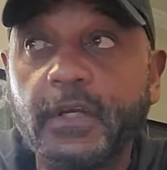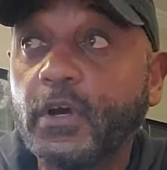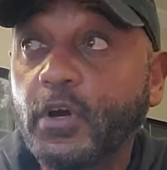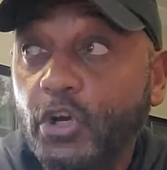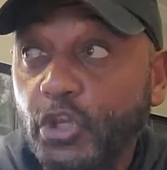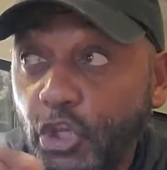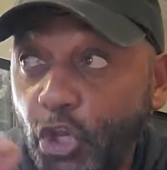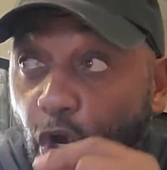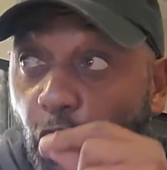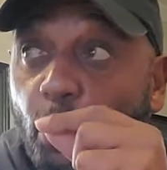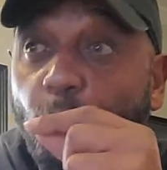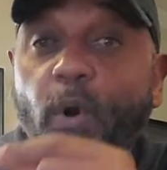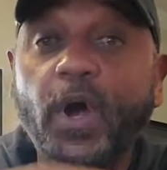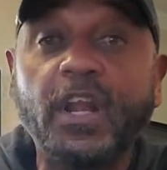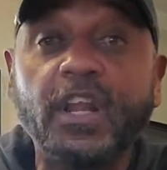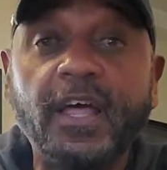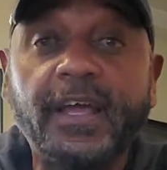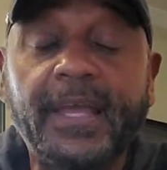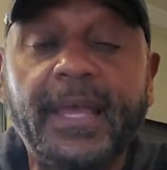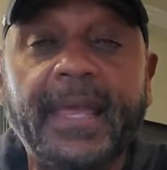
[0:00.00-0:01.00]
You were
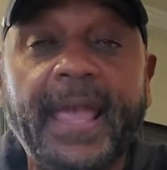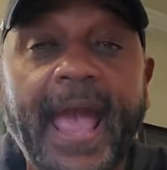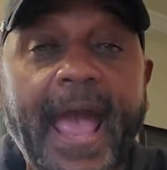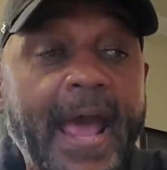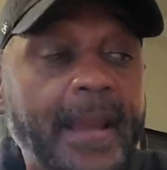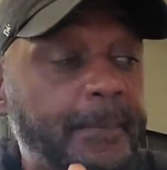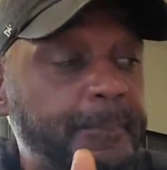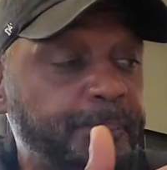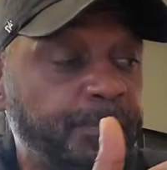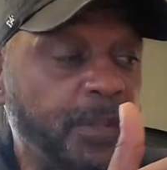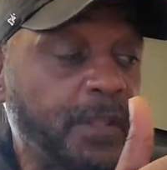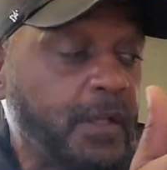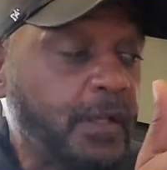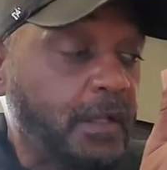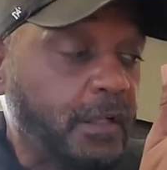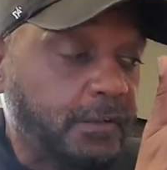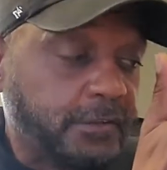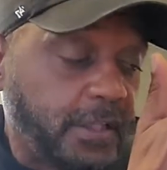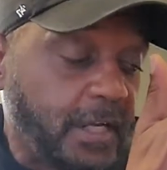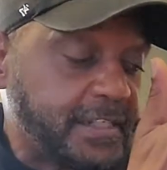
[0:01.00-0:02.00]
looking at
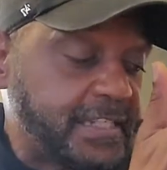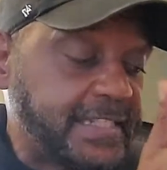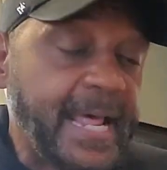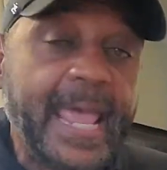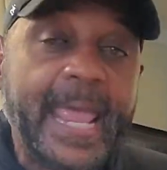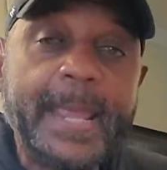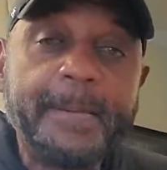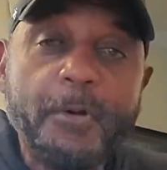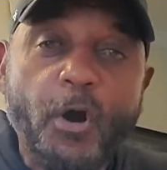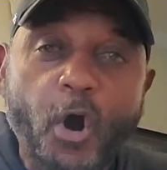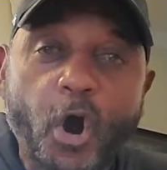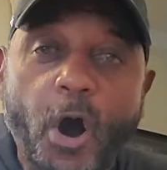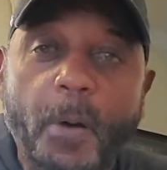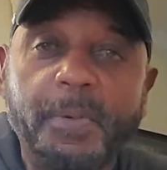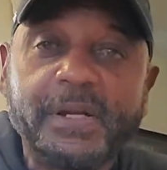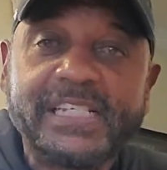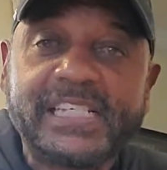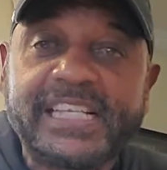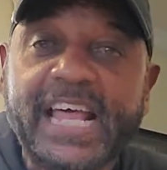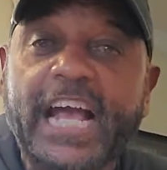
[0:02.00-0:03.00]
the same
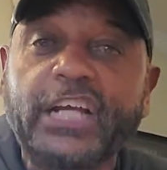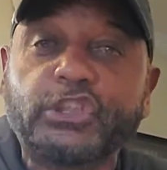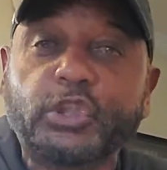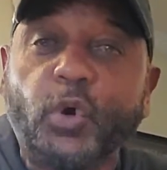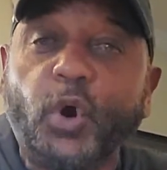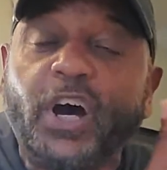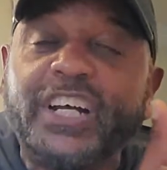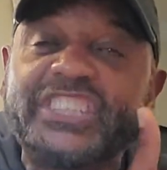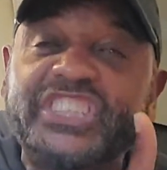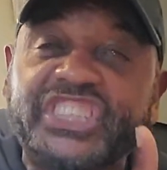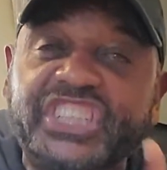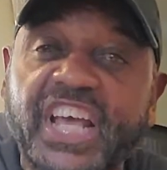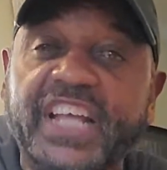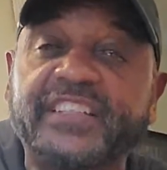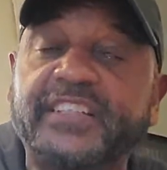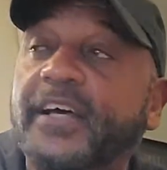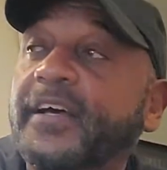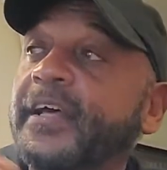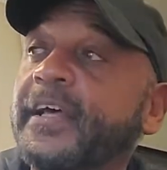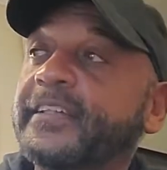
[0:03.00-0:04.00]
homosexual
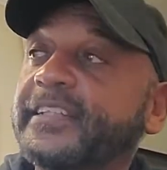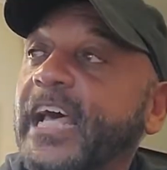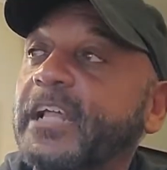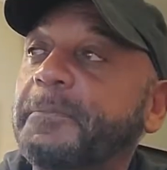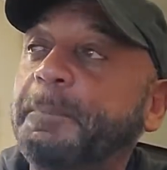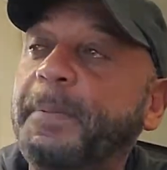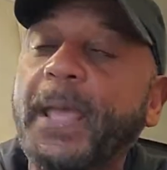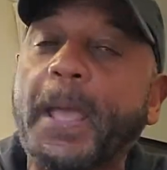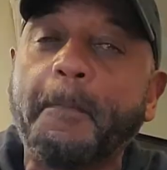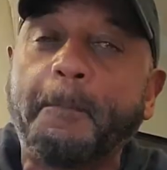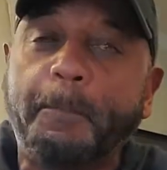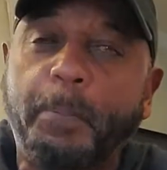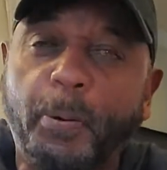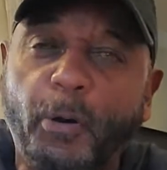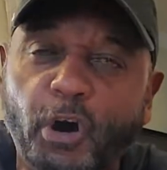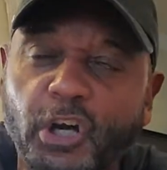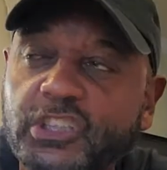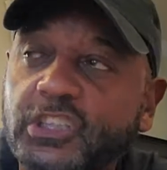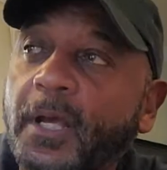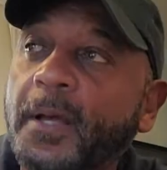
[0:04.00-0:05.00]
agenda that's being
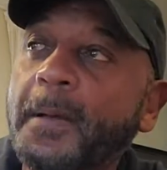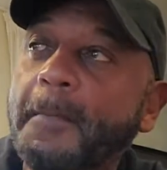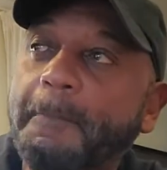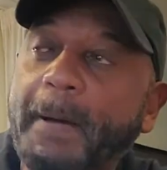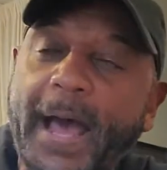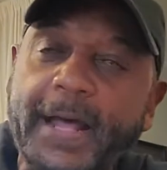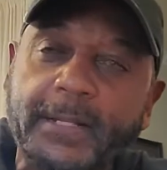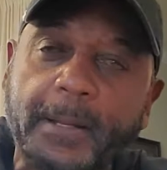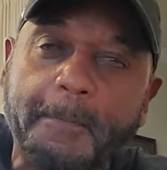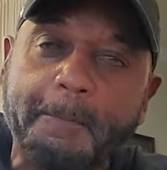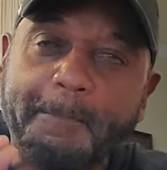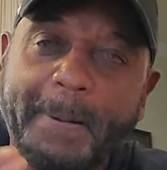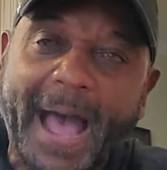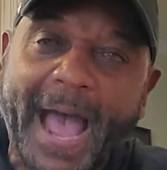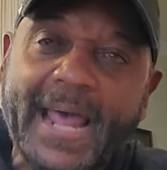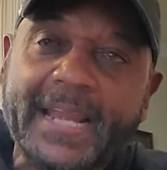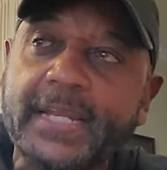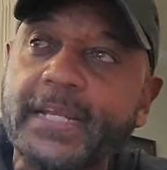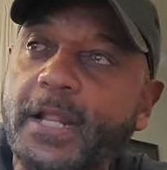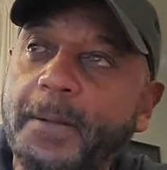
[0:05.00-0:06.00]
pushed by the
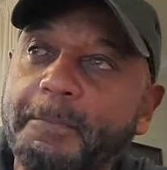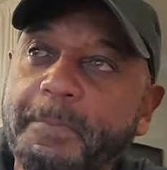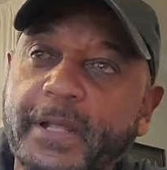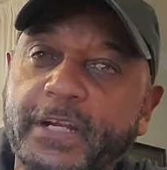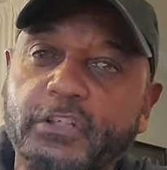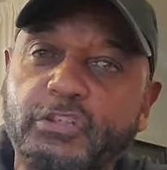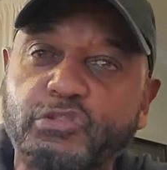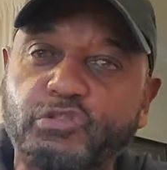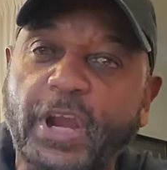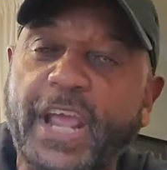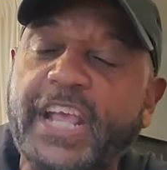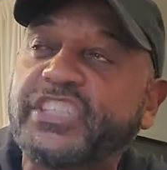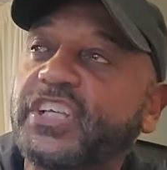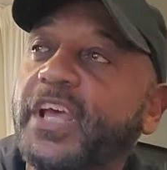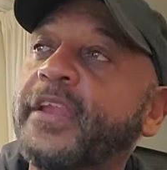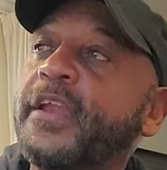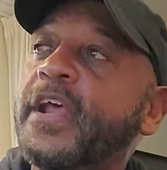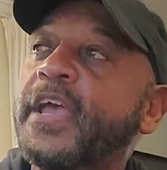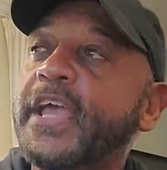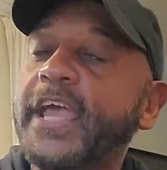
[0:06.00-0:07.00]
Biden
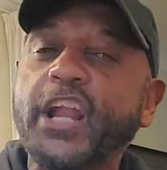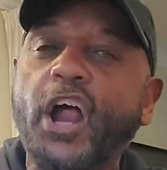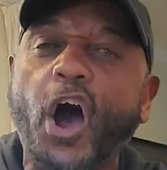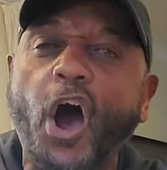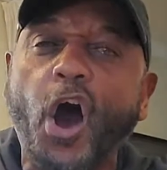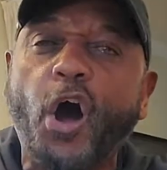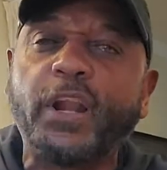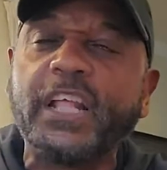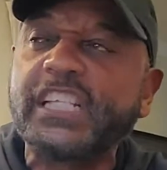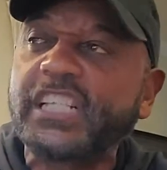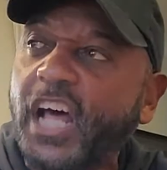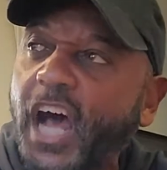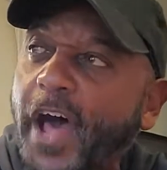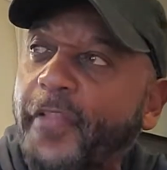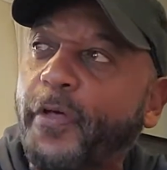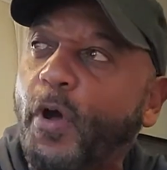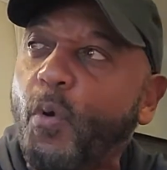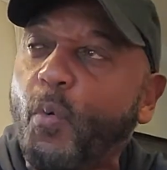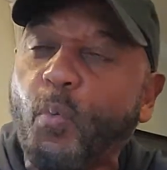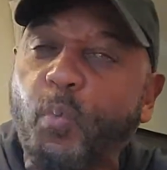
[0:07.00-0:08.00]
administration and all these
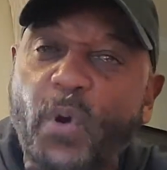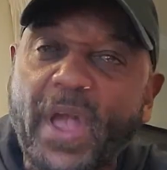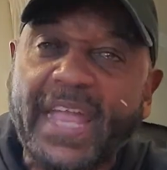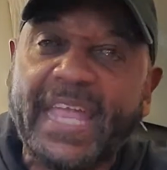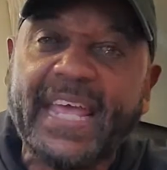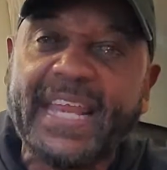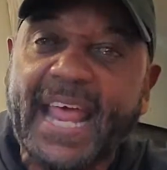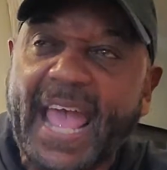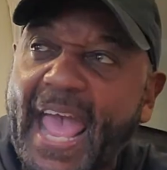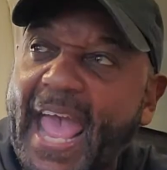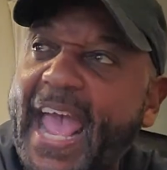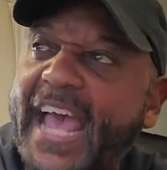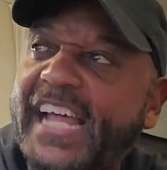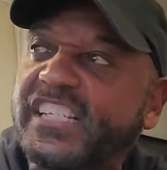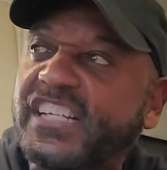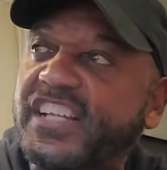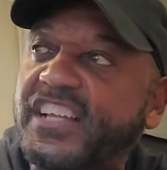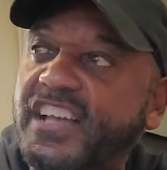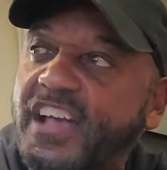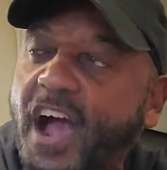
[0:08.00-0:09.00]
other
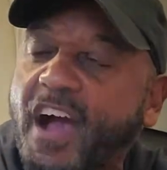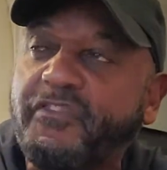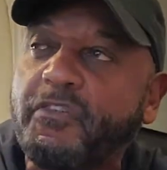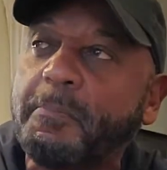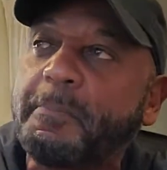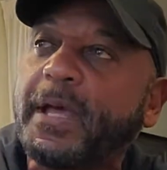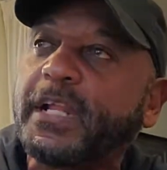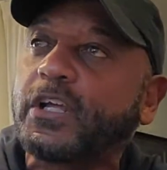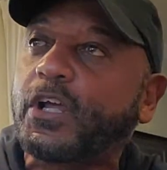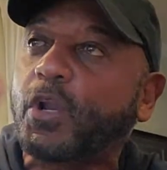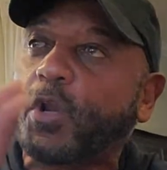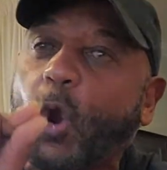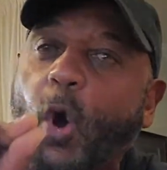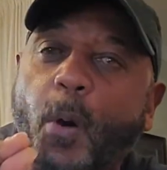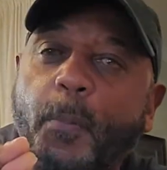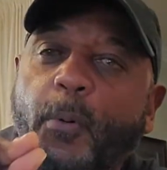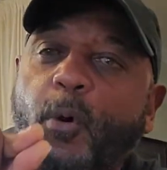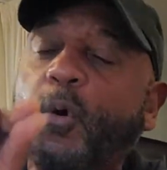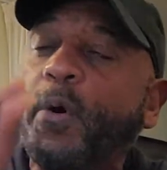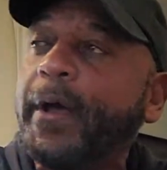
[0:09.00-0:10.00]
wicked-ass government
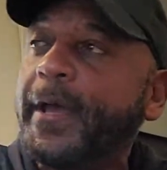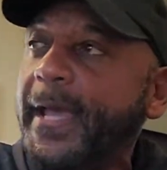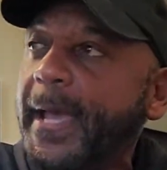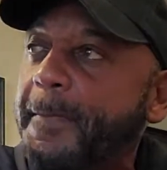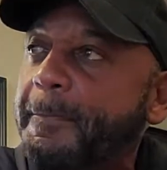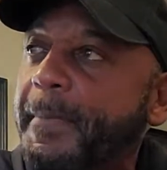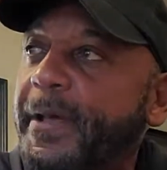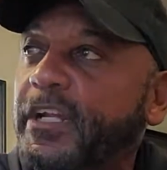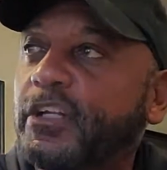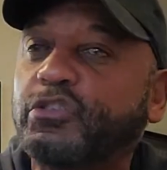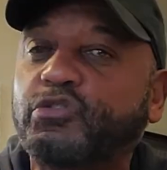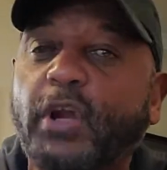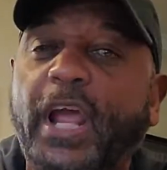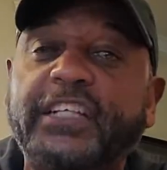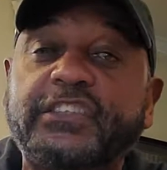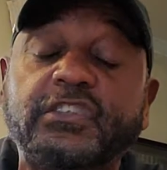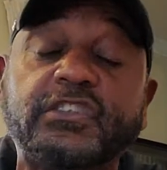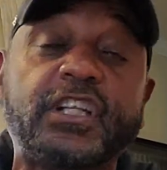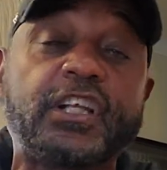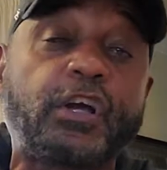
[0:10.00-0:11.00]
global
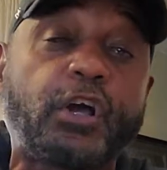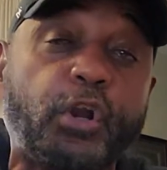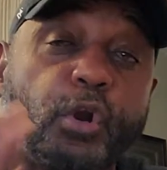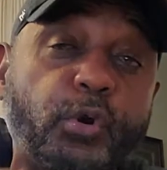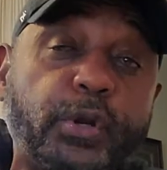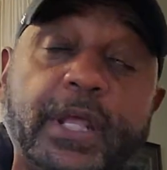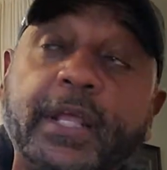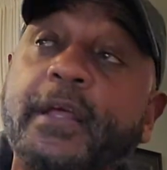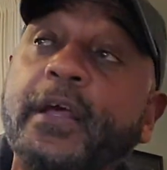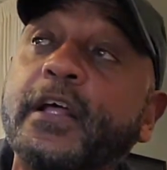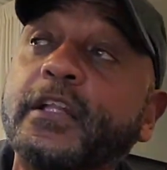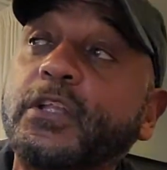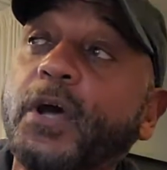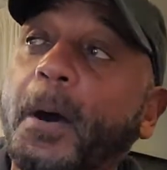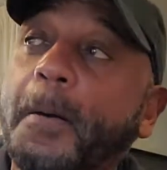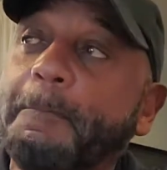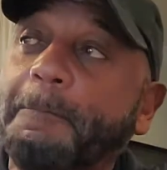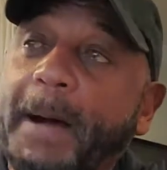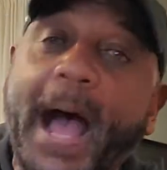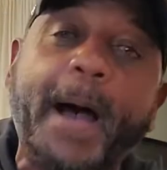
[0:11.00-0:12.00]
administrations, including the
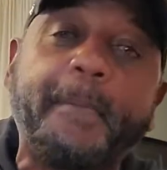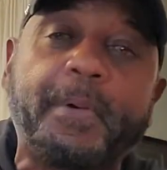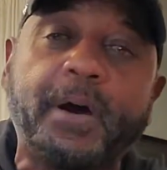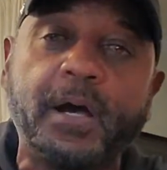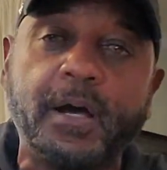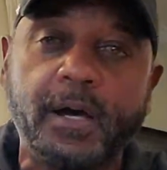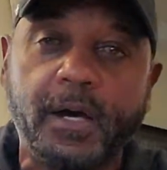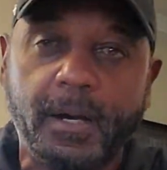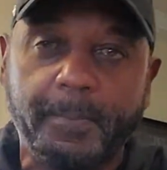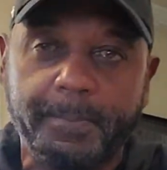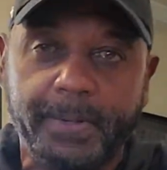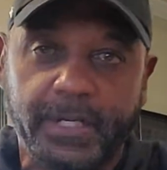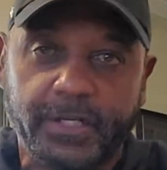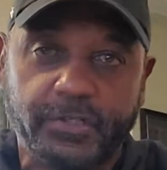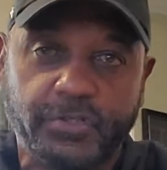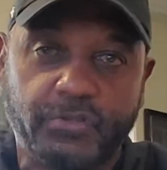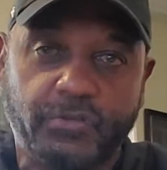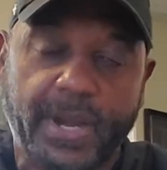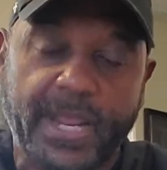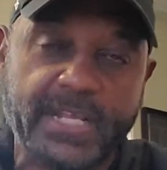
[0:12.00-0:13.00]
Obama
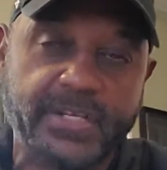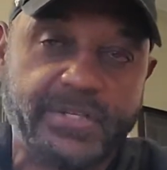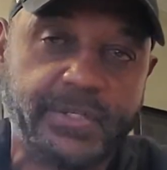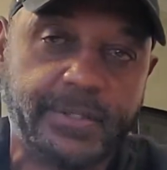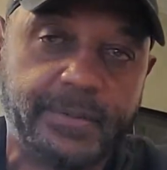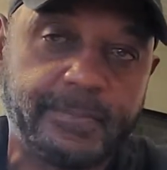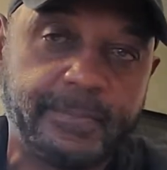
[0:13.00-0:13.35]
administration.